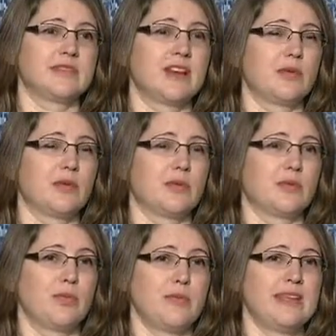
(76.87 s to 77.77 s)
There were
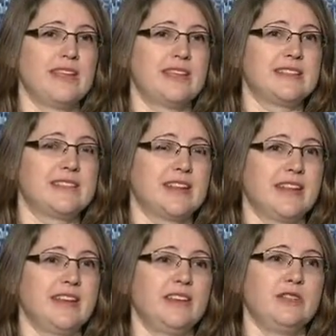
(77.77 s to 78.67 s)
women in this
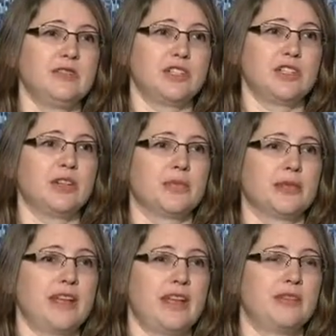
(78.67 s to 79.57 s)
study who took
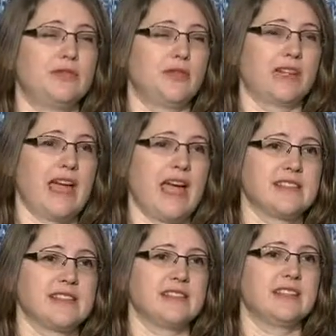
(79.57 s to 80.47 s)
prenatal folic
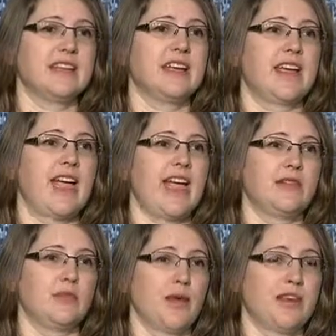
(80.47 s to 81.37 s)
acid
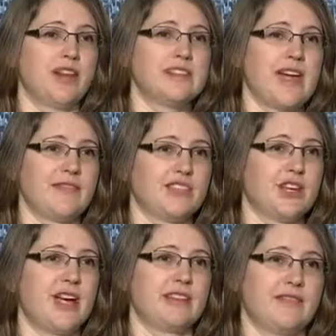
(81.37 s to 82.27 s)
and went on to have a
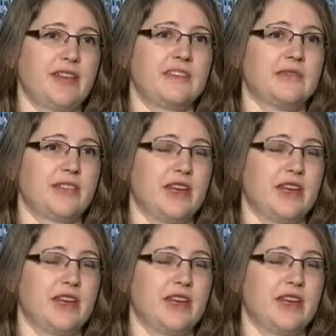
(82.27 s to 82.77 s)
child affected with